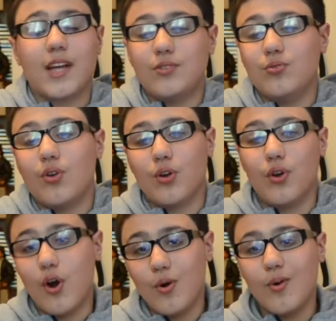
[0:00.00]
I do not
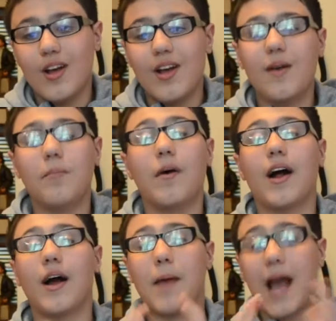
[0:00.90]
know, but
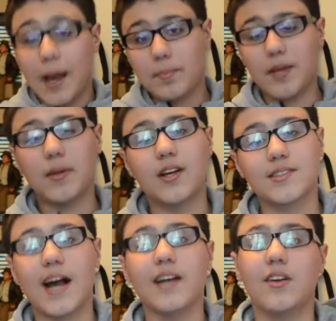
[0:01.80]
I'm happy
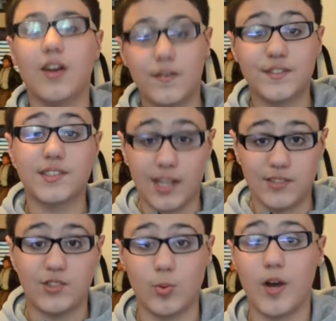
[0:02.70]
because I love
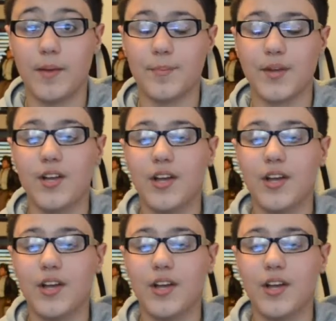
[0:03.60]
Sideswipe.